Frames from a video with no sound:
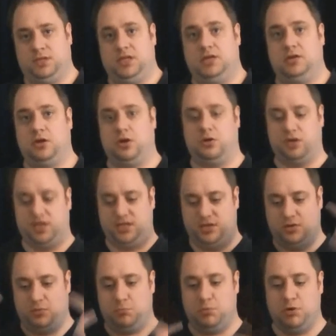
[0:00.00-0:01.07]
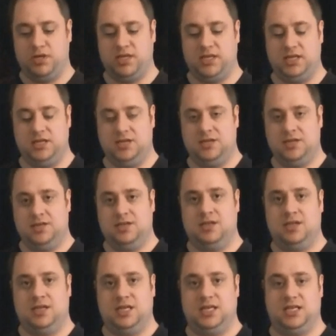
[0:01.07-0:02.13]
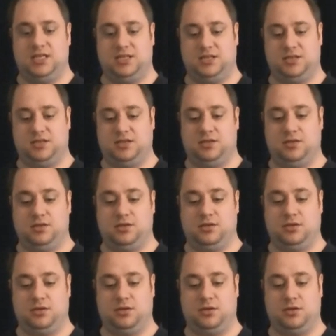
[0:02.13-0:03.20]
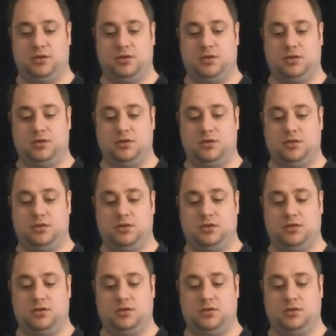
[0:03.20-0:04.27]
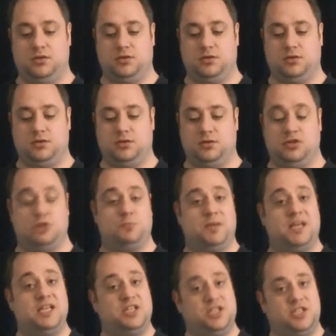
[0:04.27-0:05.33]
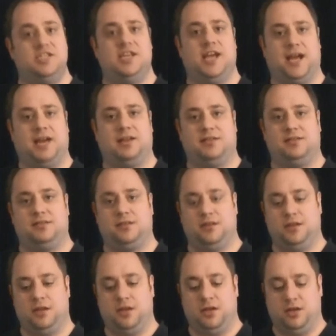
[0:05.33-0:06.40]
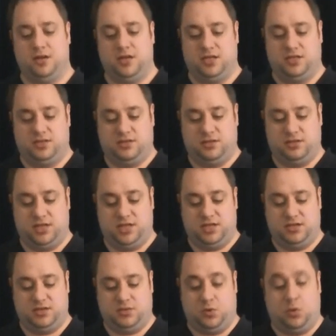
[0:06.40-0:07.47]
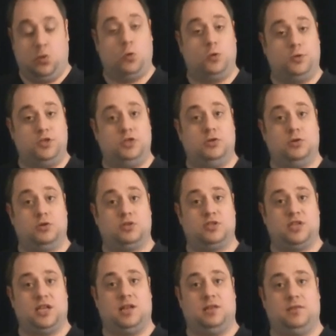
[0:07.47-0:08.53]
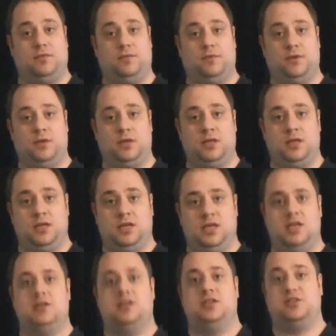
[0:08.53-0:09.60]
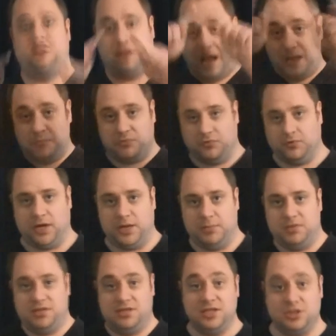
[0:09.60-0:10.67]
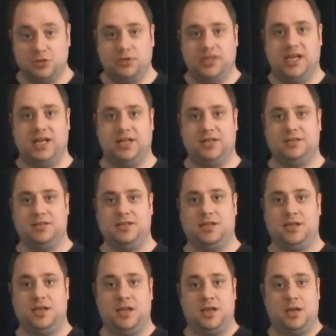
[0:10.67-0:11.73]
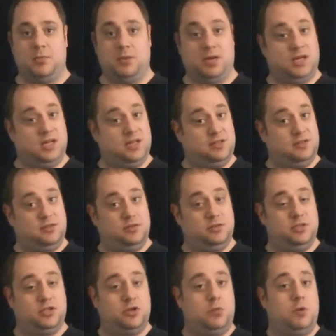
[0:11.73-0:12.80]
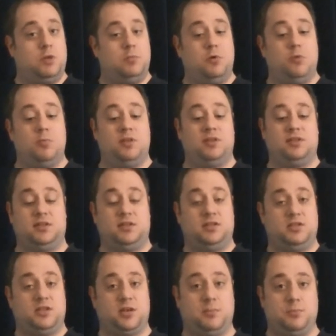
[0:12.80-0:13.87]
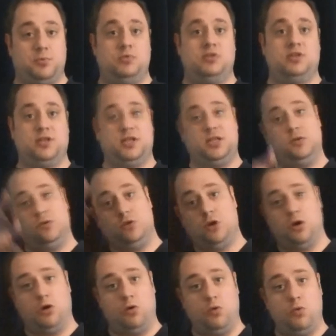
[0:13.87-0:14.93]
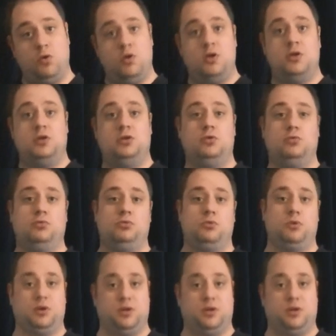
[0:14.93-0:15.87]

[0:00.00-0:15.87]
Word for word: You know, that your body is the, the, the, the space jacket that, that holds yourself in this time frame, in this reality, but that there is coming a moment that it is kaput and then you go to